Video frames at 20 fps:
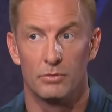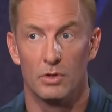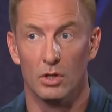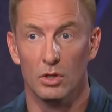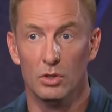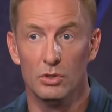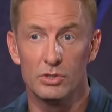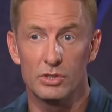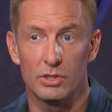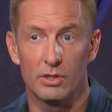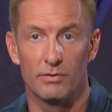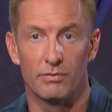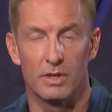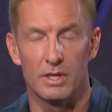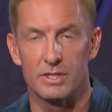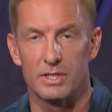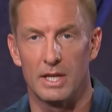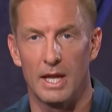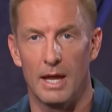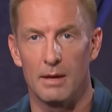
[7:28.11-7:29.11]
The loser of
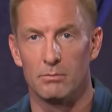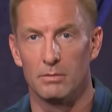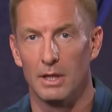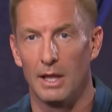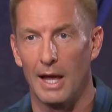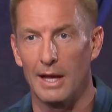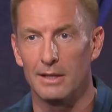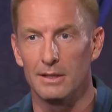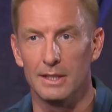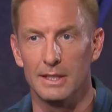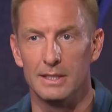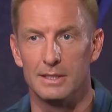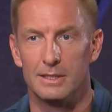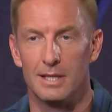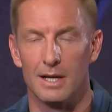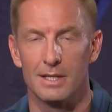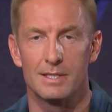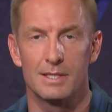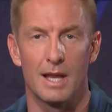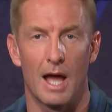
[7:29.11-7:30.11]
this game likely
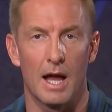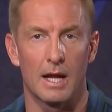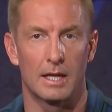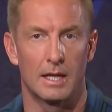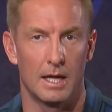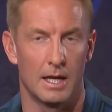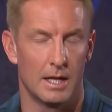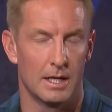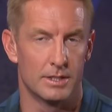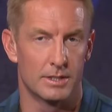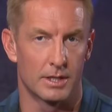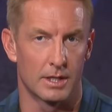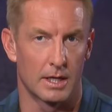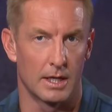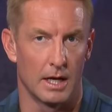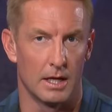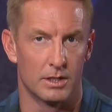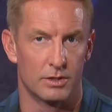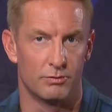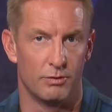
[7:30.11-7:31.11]
does not get into the
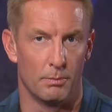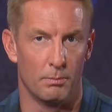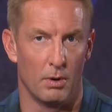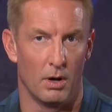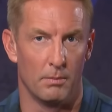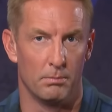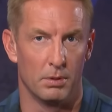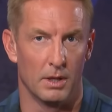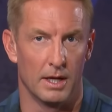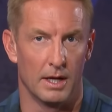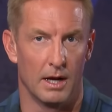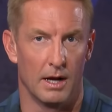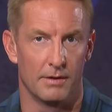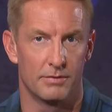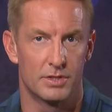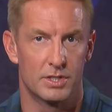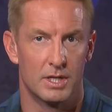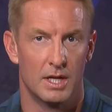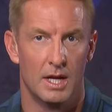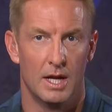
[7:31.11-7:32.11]
college football
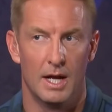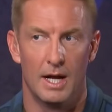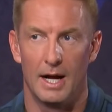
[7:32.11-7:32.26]
playoffs.